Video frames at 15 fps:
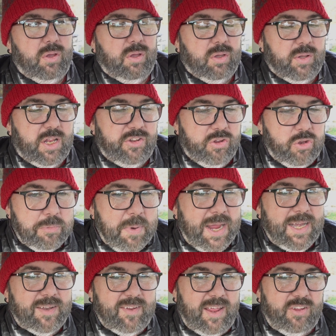they do the
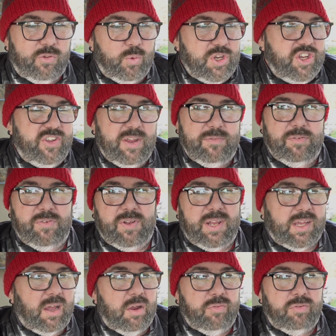main test, which is everything. They
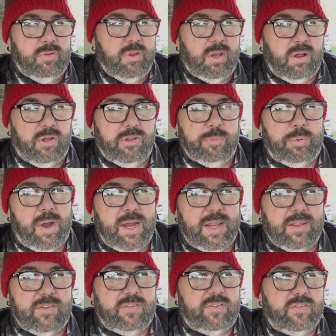go through the lot, the
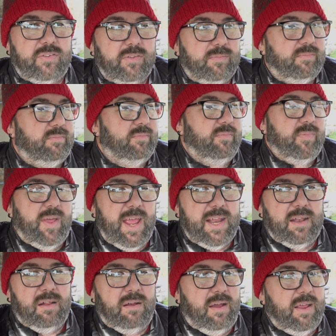brakes, the
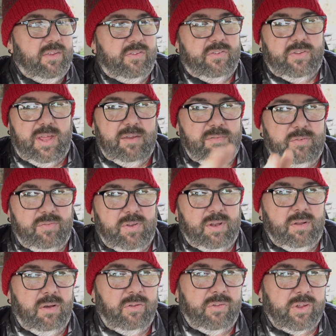headlights,
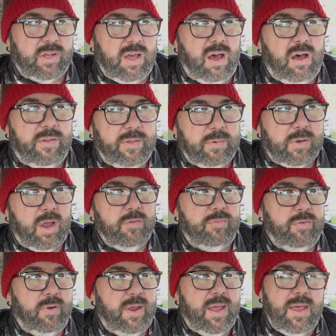everything on the car. They'll go
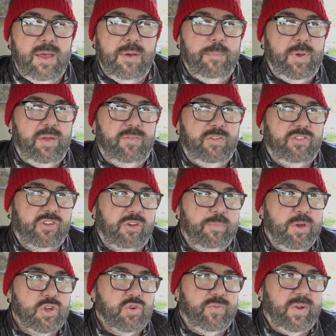through it. But if it's a
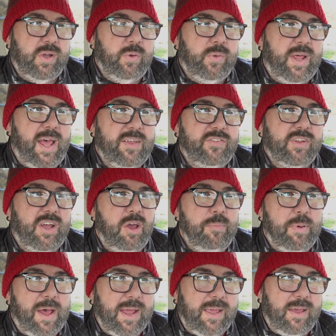commercial vehicle, that has to go
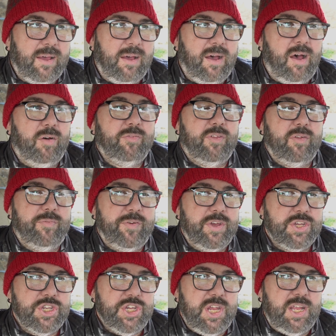back after the
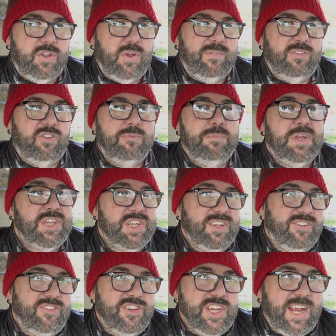first year to have its
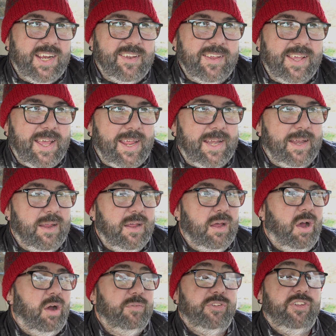emissions checked again.
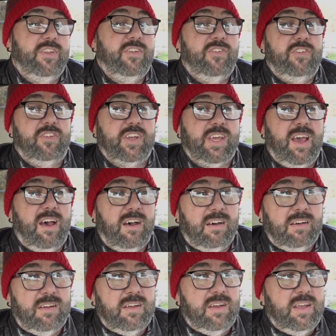Obviously, this is a car.
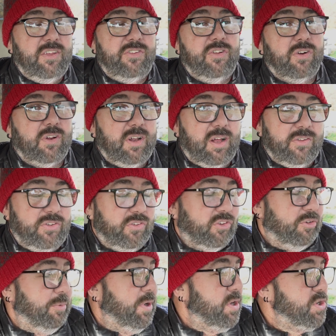It's not classed as
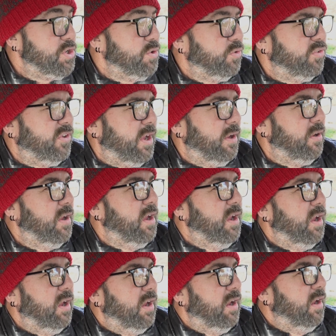commercial, so
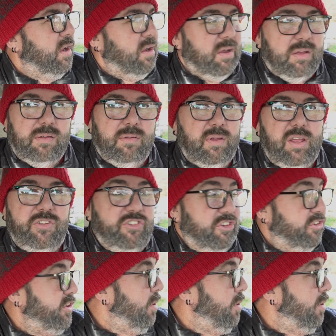it's just